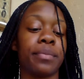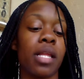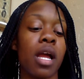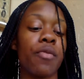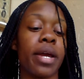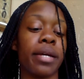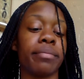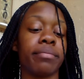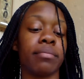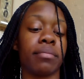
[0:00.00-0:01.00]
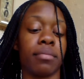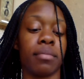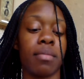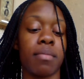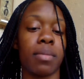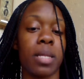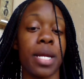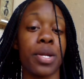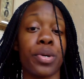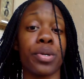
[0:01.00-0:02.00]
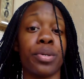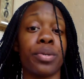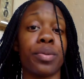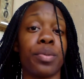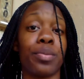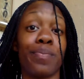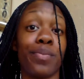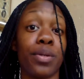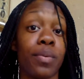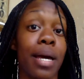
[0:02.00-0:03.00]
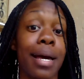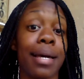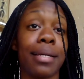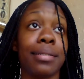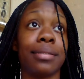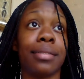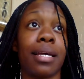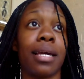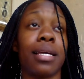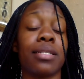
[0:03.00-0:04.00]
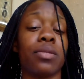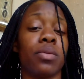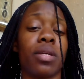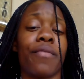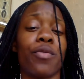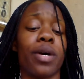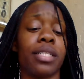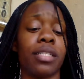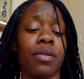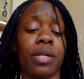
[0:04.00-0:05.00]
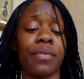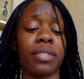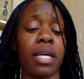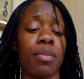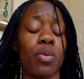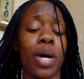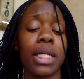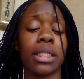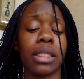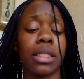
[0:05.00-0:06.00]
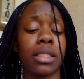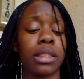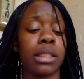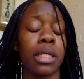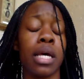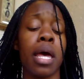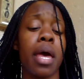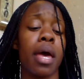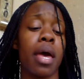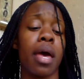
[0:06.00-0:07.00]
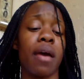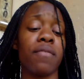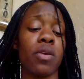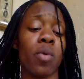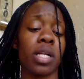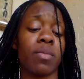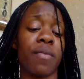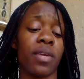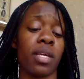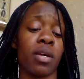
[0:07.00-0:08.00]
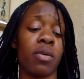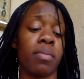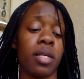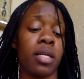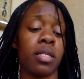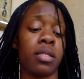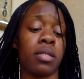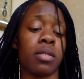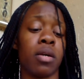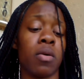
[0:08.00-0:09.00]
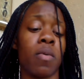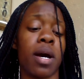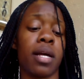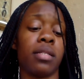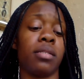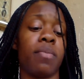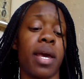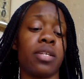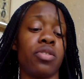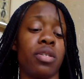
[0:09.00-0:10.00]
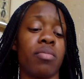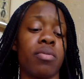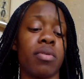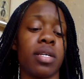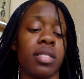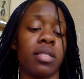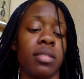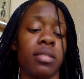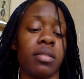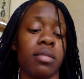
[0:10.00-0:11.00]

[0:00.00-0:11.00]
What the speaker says: Alright. Later, you guys, I guess, who's ever watching, whatever time you watching this. After you watch my video, please go watch Backstreet Boys